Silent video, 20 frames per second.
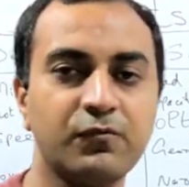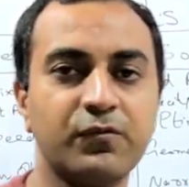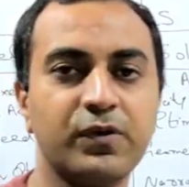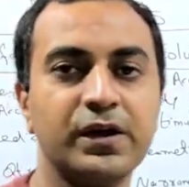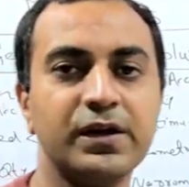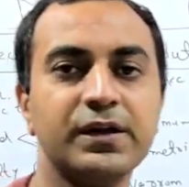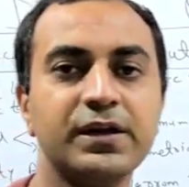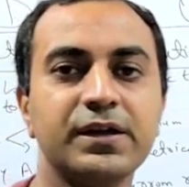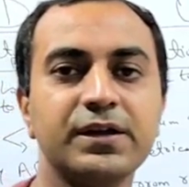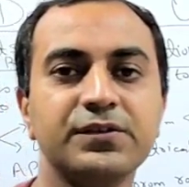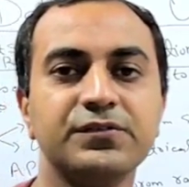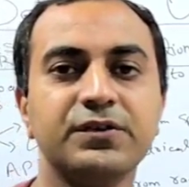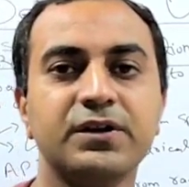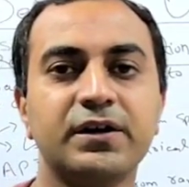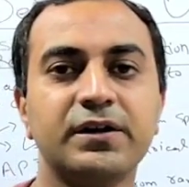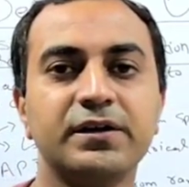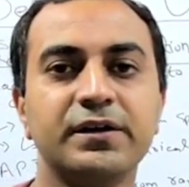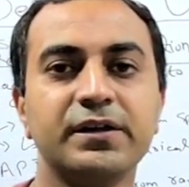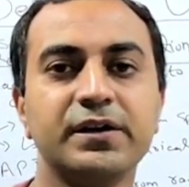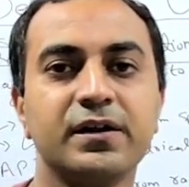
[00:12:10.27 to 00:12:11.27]
Why case
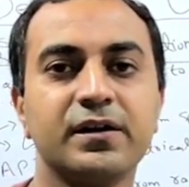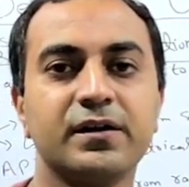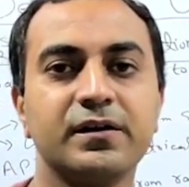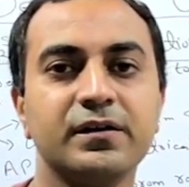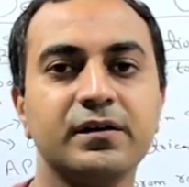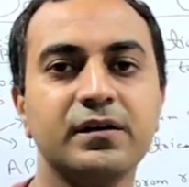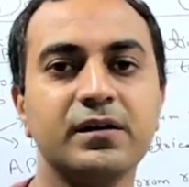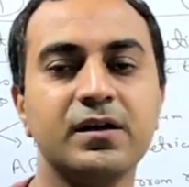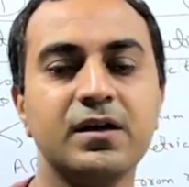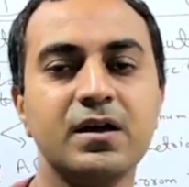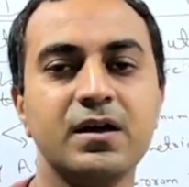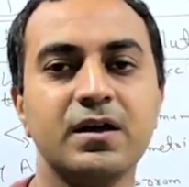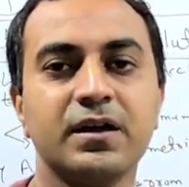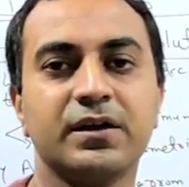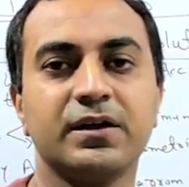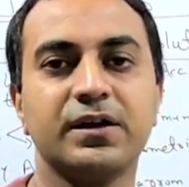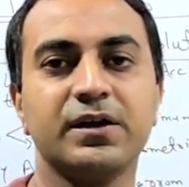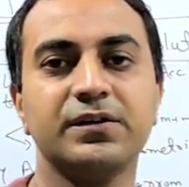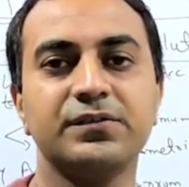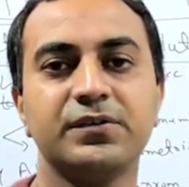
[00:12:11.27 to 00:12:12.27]
hardening occurs?
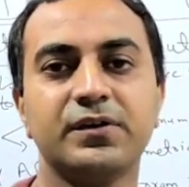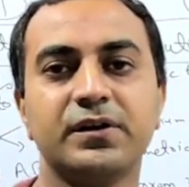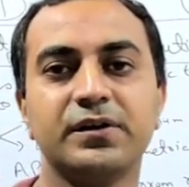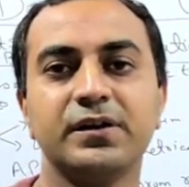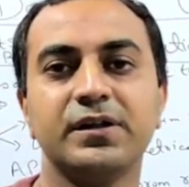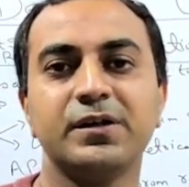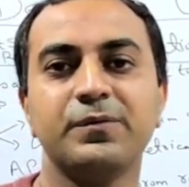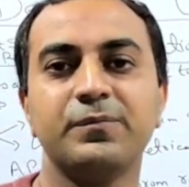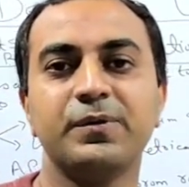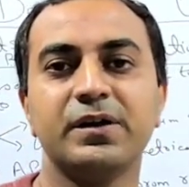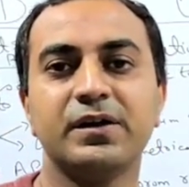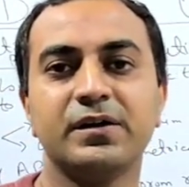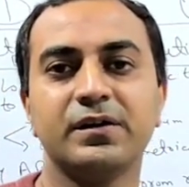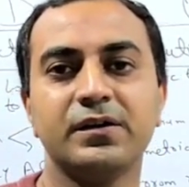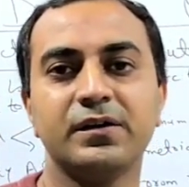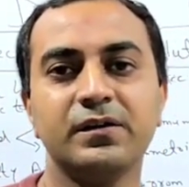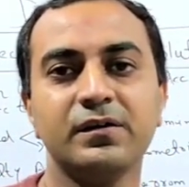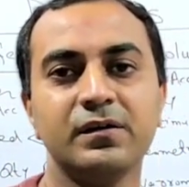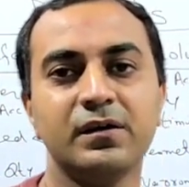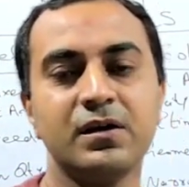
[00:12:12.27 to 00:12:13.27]
Case hardening may
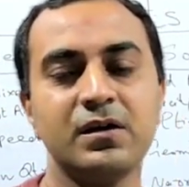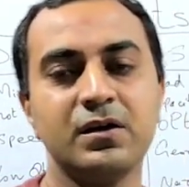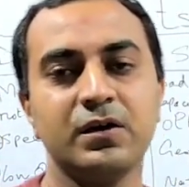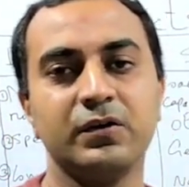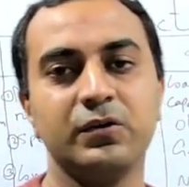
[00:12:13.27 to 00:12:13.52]
occur